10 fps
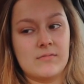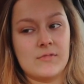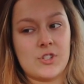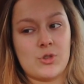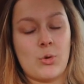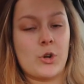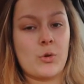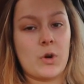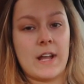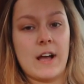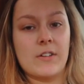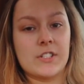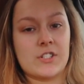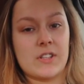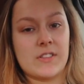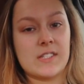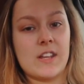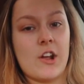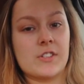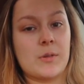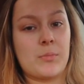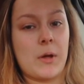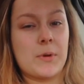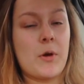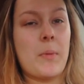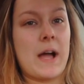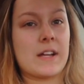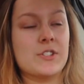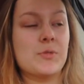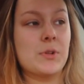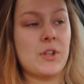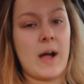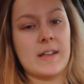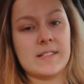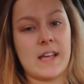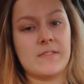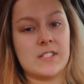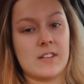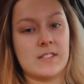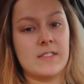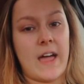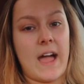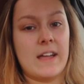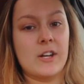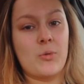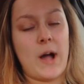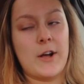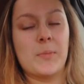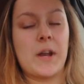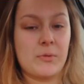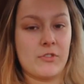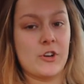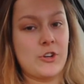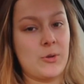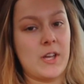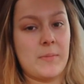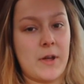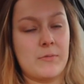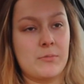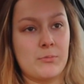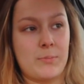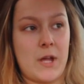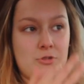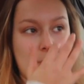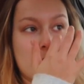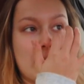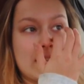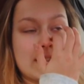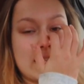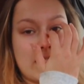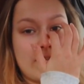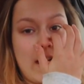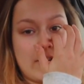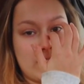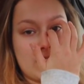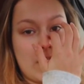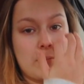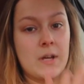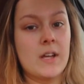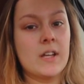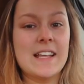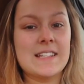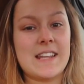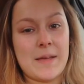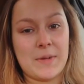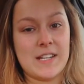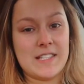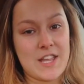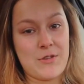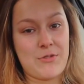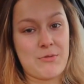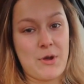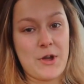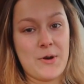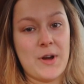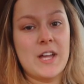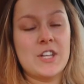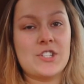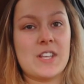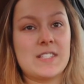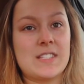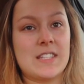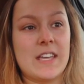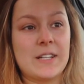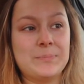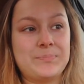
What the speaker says: shorter workout, like just on the stairs, and then probably go back and do Pilates. I haven't done that in a while, but I prefer to do it in my bedroom instead of at the gym. Today I'm gonna take you through just like